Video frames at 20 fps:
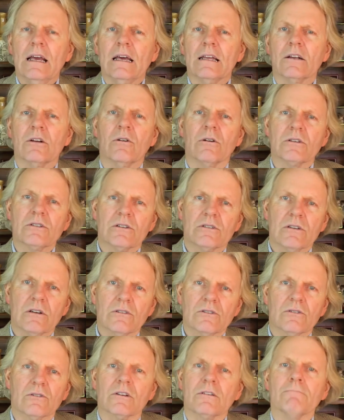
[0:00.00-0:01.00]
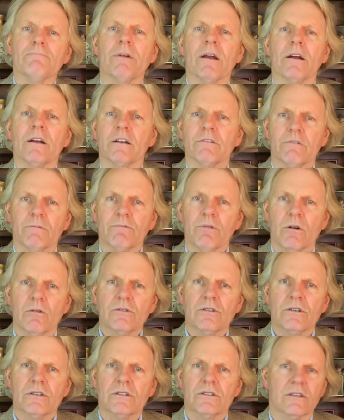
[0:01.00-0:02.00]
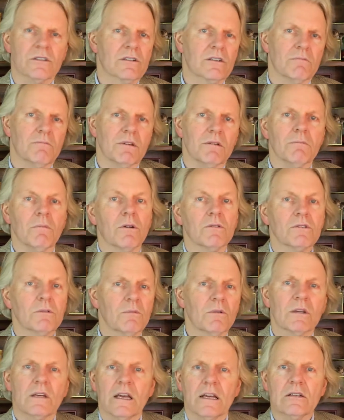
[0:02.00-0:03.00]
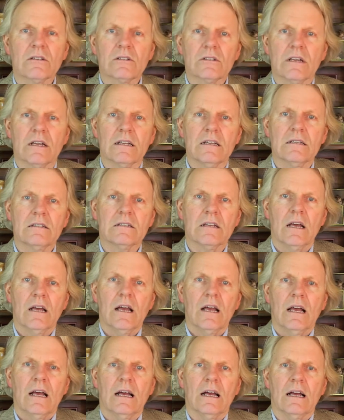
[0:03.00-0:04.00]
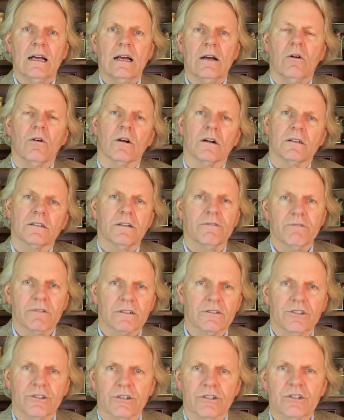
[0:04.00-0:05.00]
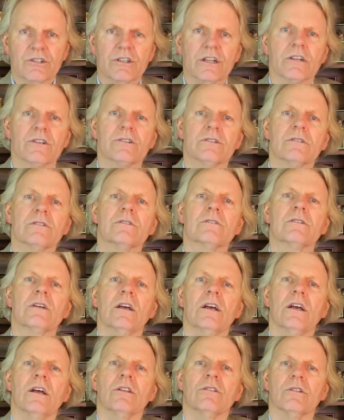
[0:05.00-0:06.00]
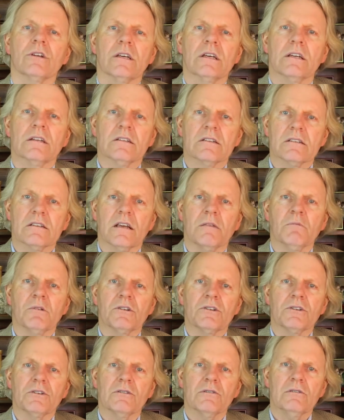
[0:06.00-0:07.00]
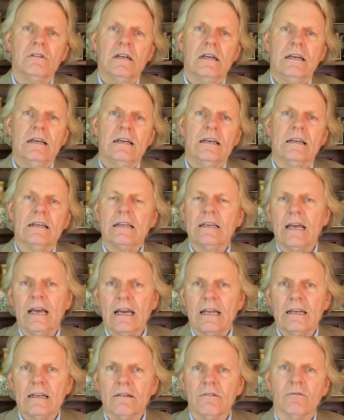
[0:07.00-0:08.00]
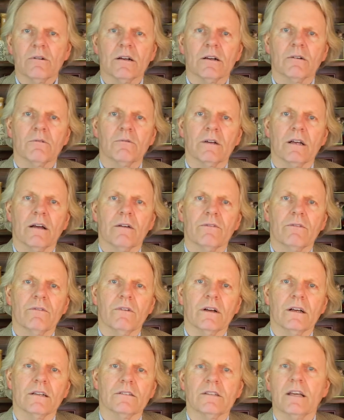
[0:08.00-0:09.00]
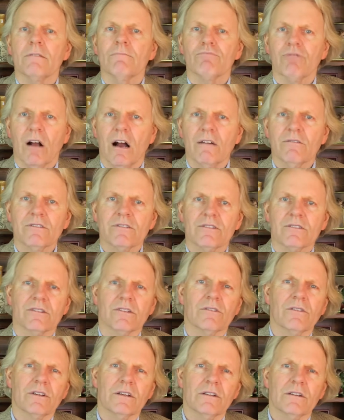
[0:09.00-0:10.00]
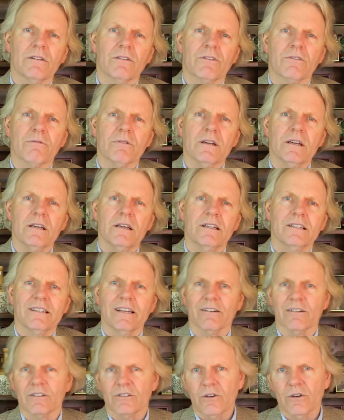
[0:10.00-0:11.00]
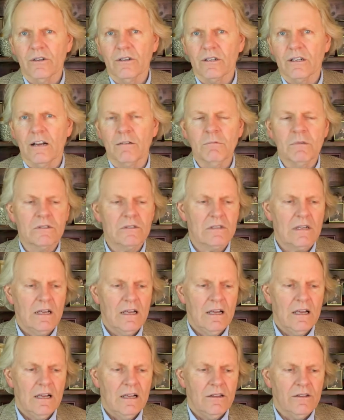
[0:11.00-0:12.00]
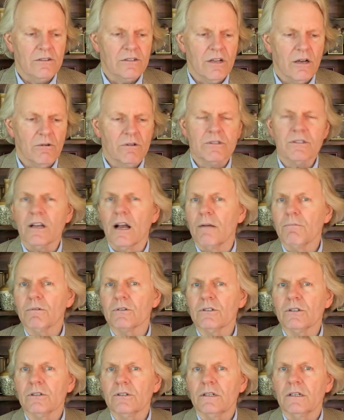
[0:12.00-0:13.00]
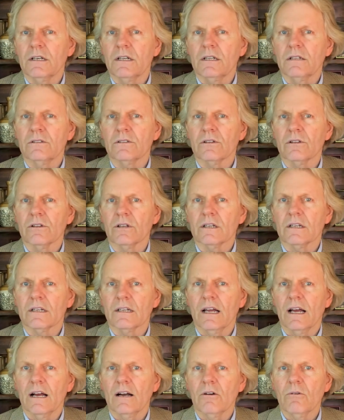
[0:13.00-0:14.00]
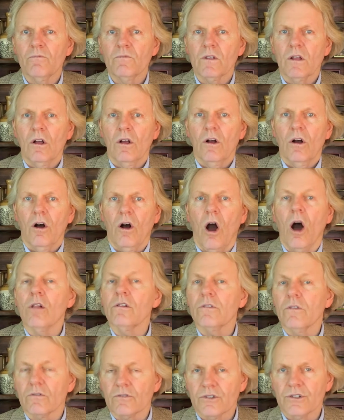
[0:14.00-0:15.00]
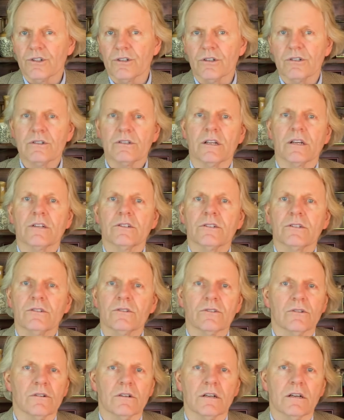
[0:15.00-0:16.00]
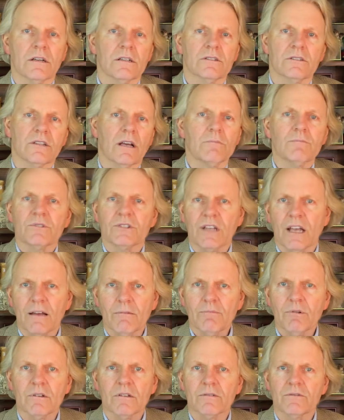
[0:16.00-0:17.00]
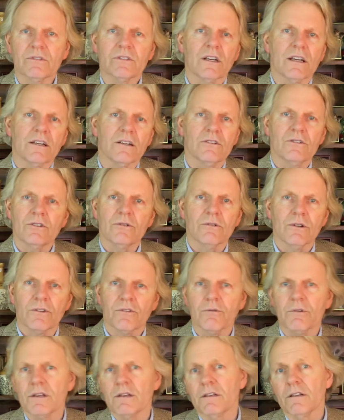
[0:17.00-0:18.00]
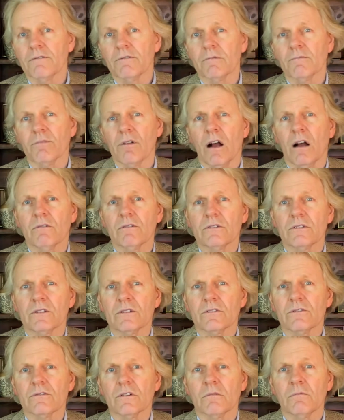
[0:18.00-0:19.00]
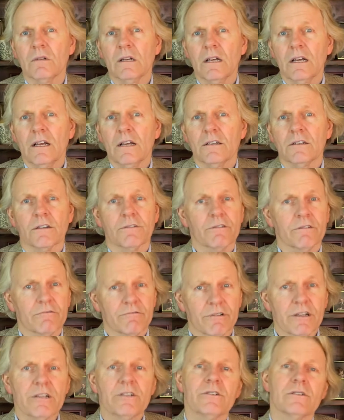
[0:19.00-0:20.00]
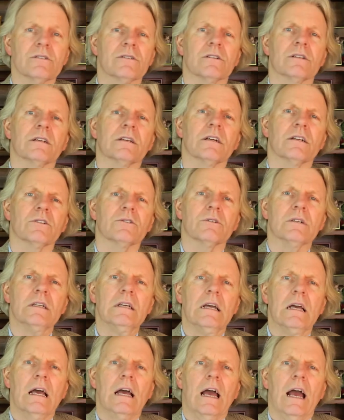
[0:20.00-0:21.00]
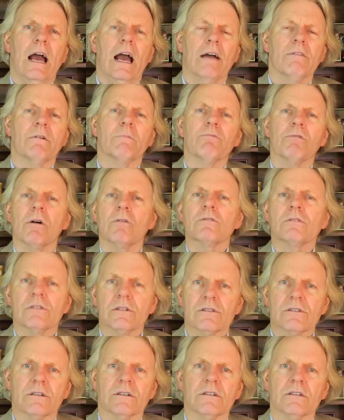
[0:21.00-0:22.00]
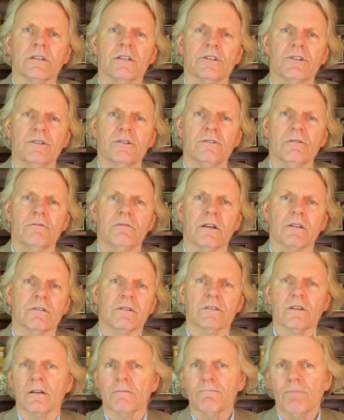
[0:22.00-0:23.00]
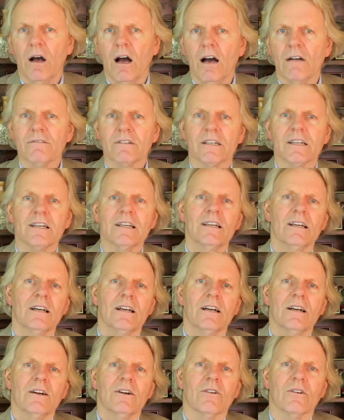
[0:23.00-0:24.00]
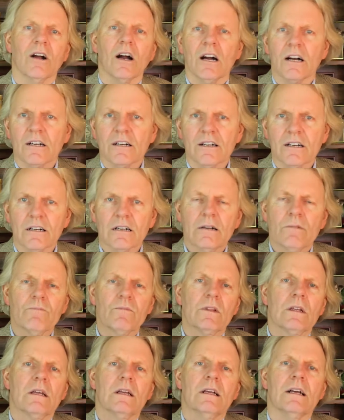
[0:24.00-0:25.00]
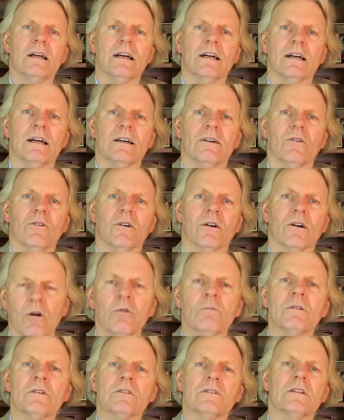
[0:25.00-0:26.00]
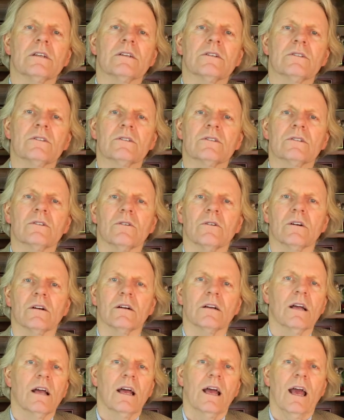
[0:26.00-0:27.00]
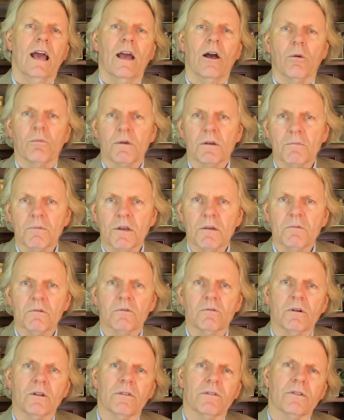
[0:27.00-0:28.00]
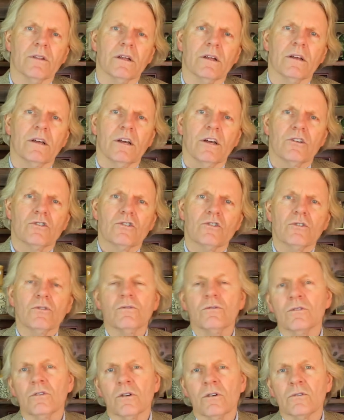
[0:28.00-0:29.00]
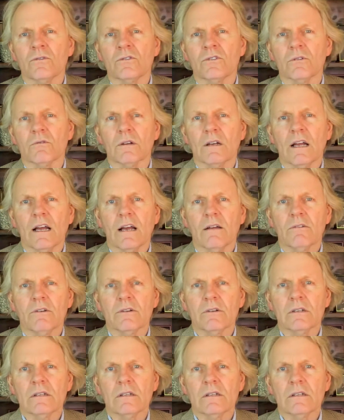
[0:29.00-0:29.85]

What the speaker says: And of course there's also comparative approaches. This could be multiple case studies or different jurisdictions looking at the same issue. In Canada, where we have 10 provinces and 3 territorial governments, there's always the opportunity to look at how all of those jurisdictions, or a subsample of say 2 or 3 different provinces from different regions of the country, have approached a certain issue, whether it's on poverty or hunger or homelessness or helping people with student loans or what have you,